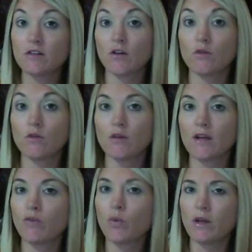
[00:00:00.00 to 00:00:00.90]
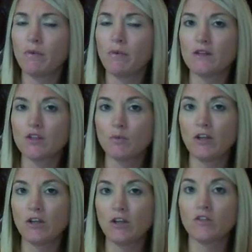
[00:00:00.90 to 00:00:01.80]
so don't give a repeat
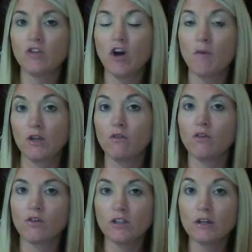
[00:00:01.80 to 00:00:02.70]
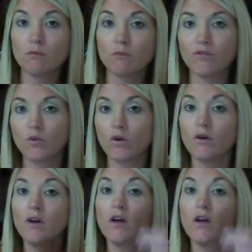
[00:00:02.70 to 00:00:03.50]
speech of a topic you've already done before.